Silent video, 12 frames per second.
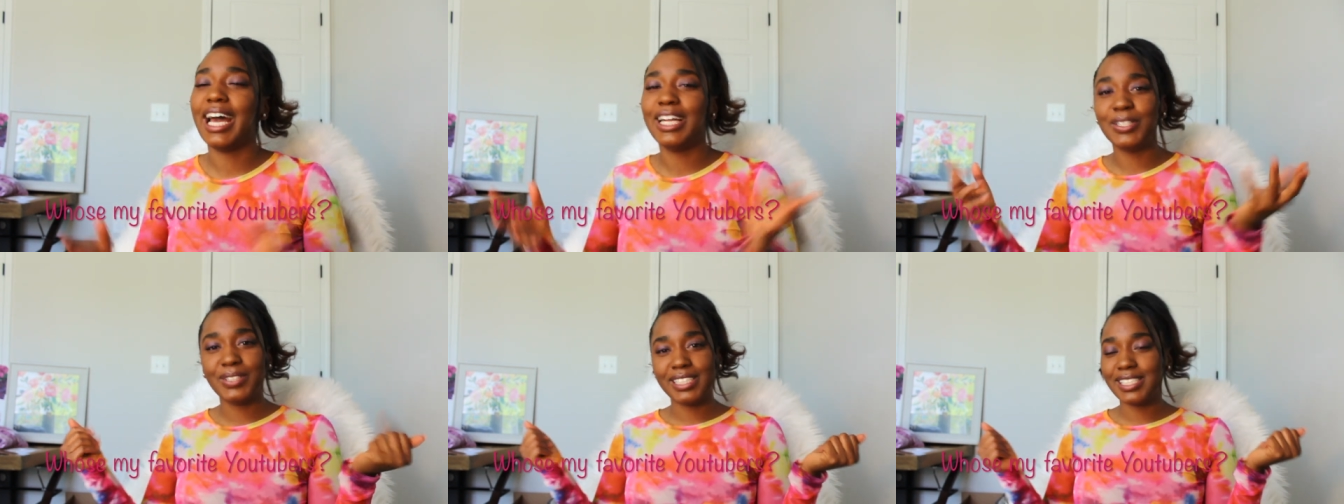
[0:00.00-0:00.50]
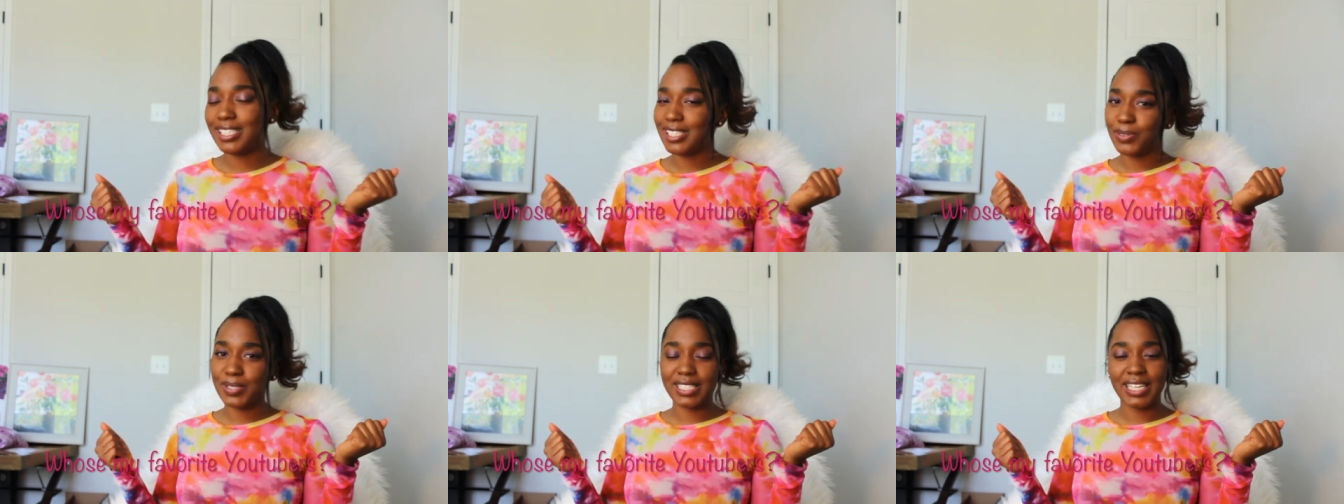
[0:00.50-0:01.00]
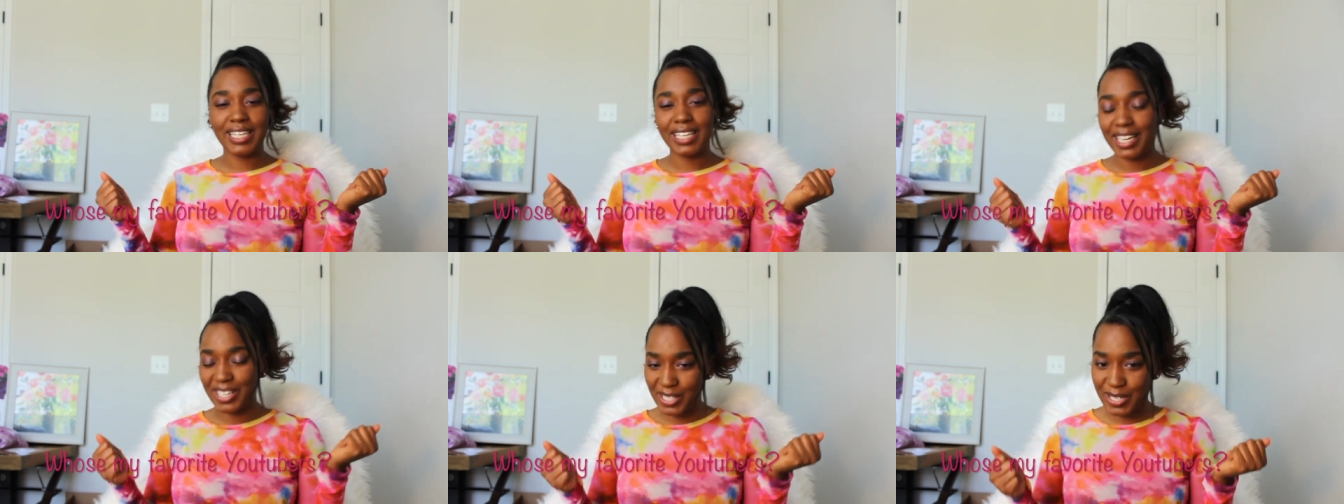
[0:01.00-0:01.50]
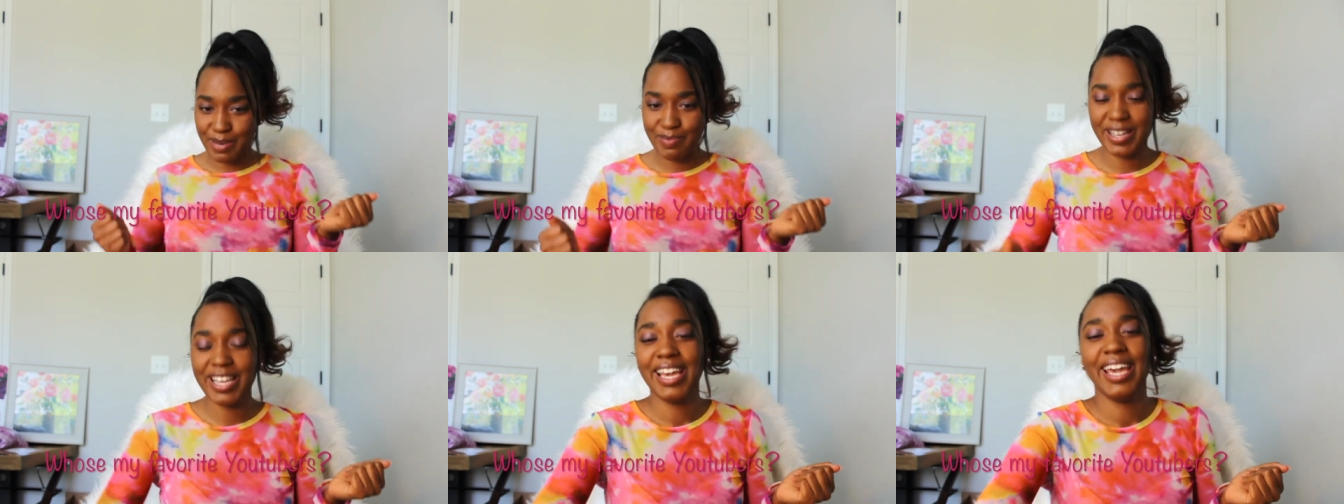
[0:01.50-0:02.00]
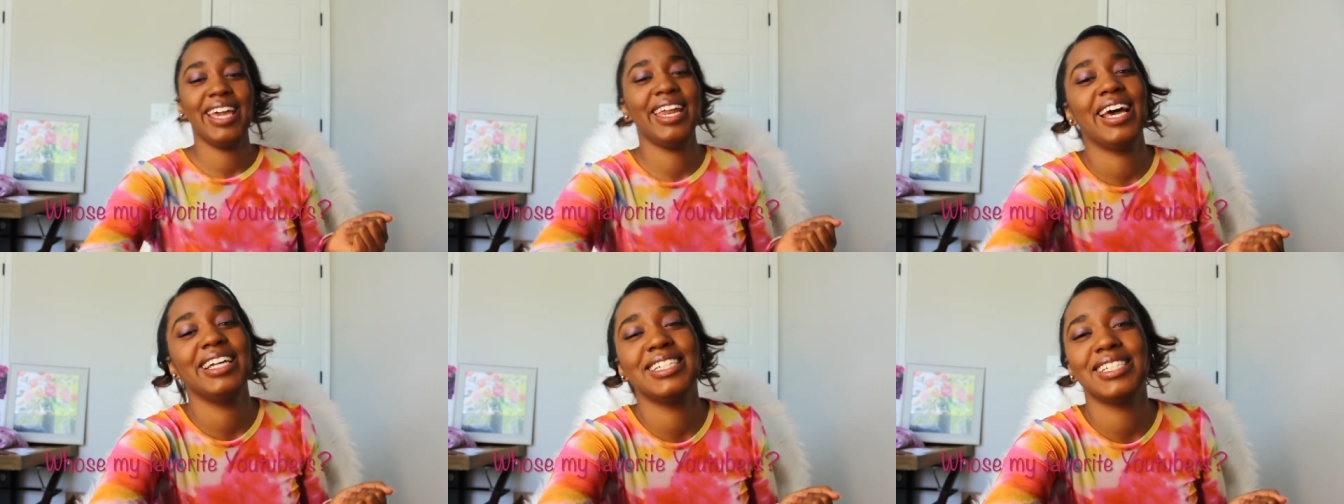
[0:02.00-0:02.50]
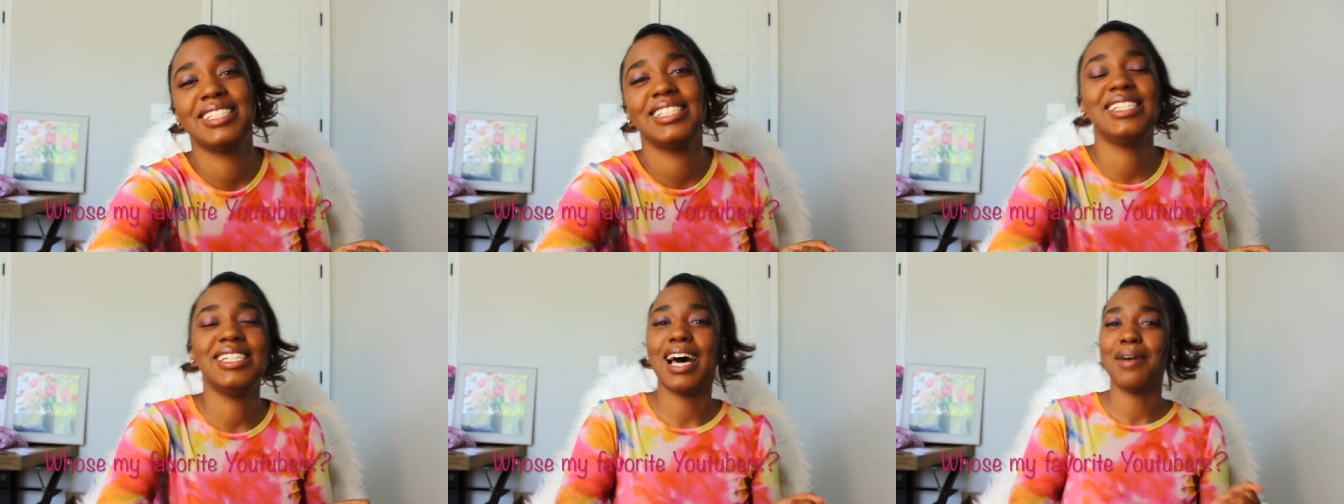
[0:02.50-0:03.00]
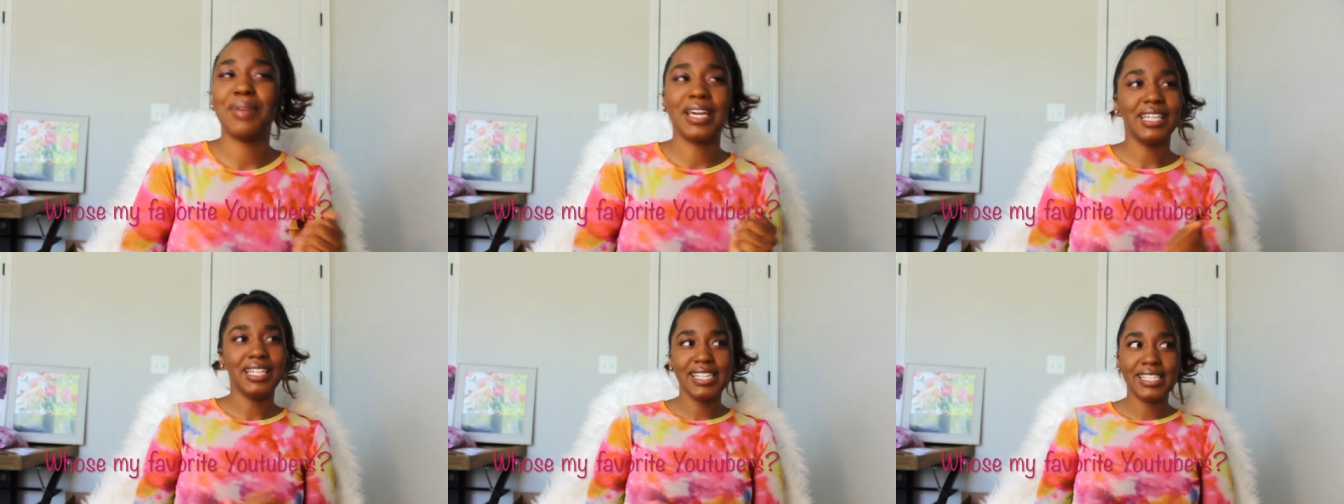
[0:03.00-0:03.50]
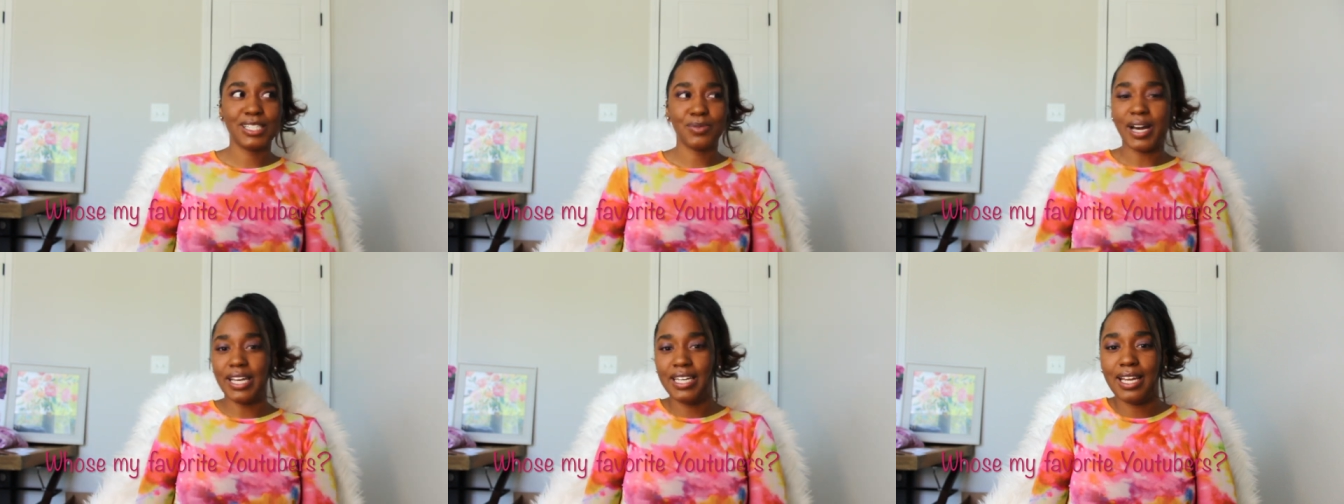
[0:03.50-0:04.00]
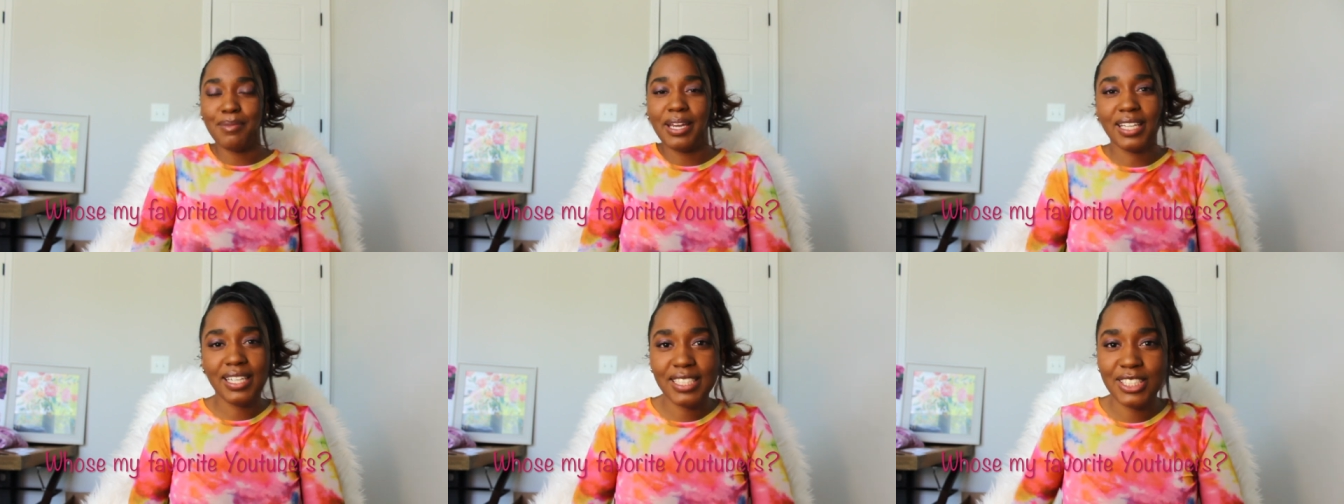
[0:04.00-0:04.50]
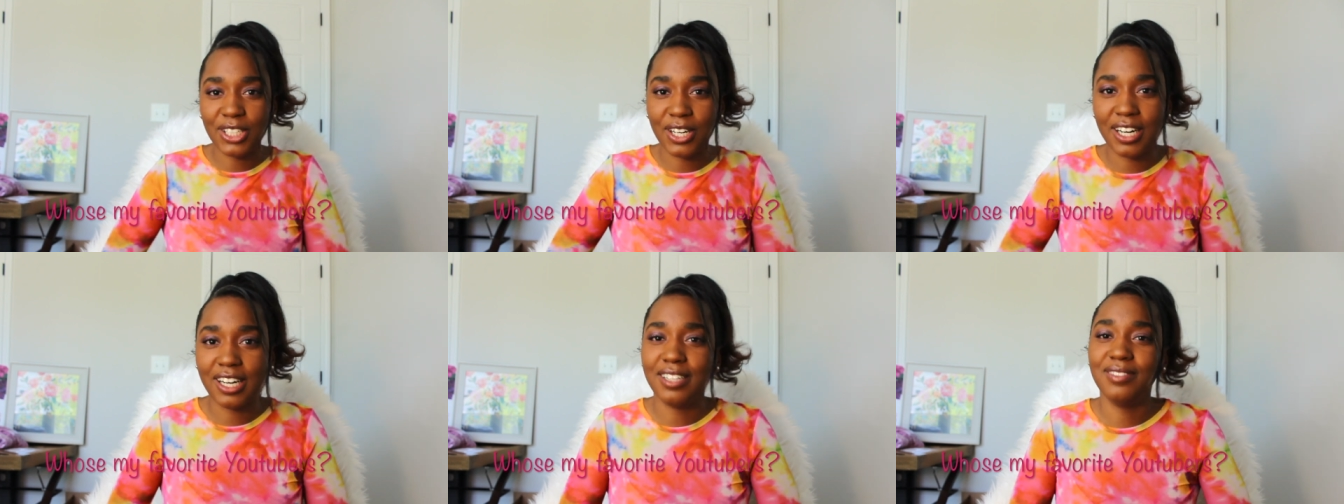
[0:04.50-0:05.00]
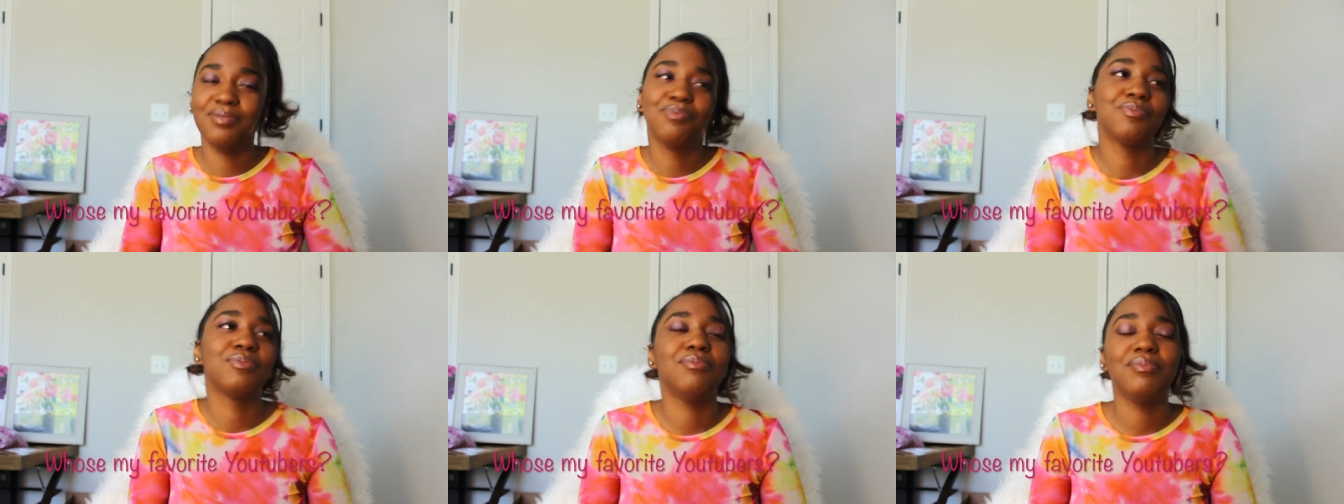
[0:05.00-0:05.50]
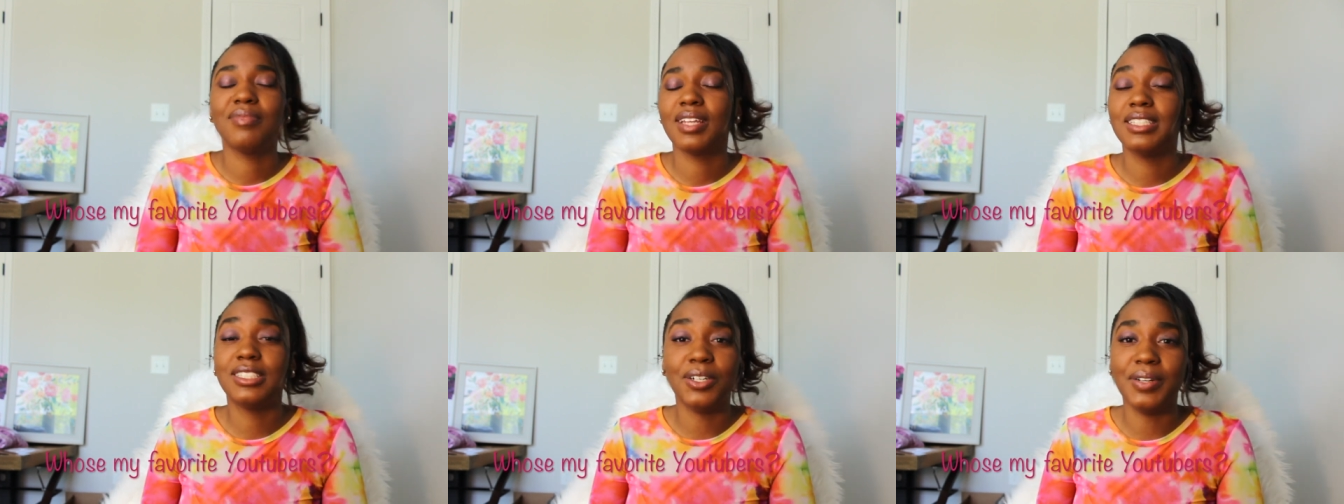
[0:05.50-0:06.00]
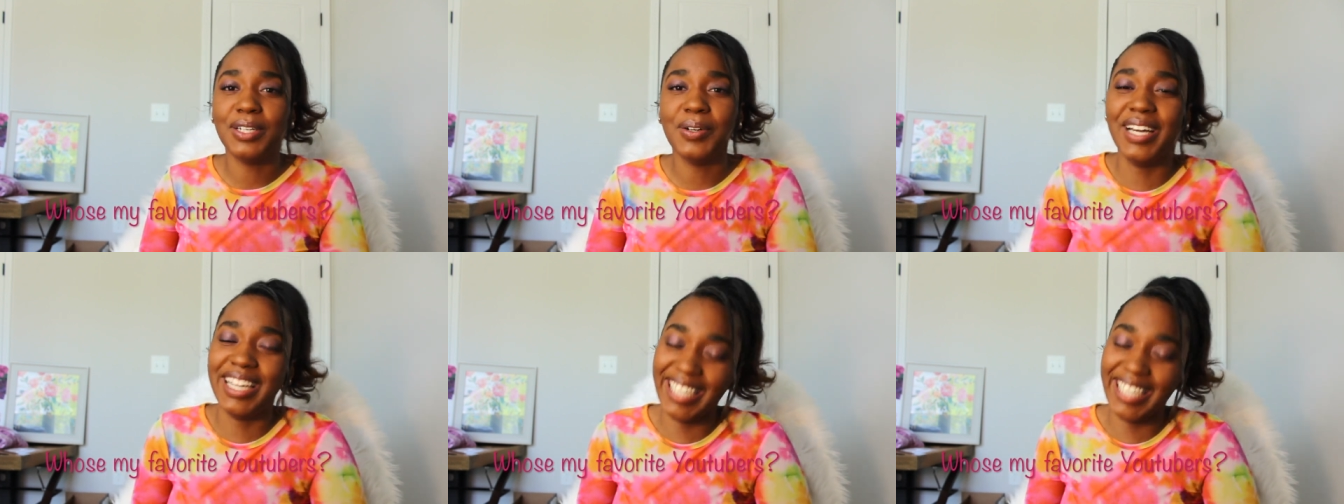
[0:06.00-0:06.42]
I knew that this was going to come and I just did not make a list. Why didn't I make a list, y'all? So anyways,